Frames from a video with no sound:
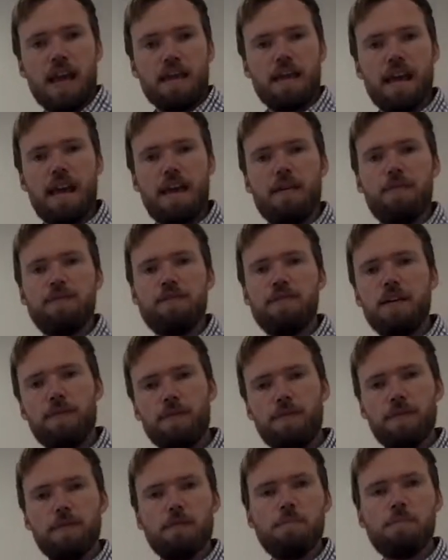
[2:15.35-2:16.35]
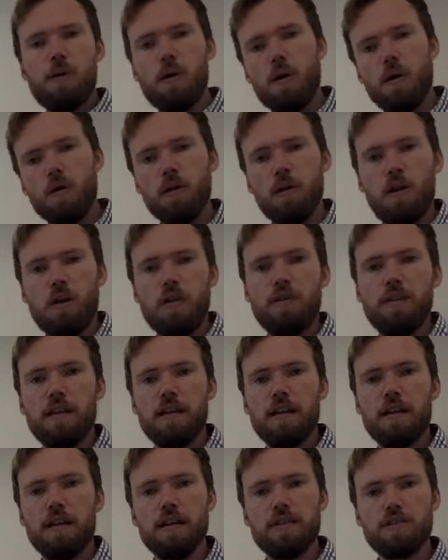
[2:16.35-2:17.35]
they have different pull on the
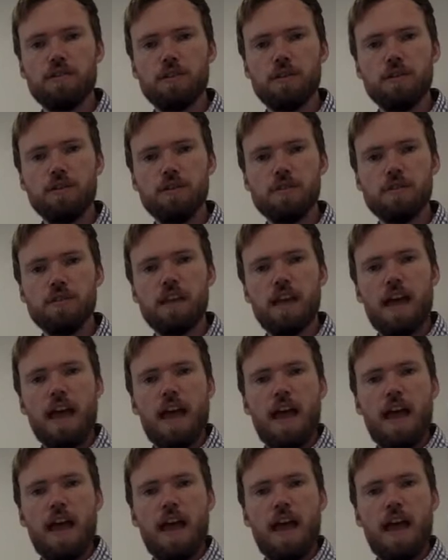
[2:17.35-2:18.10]
electrons,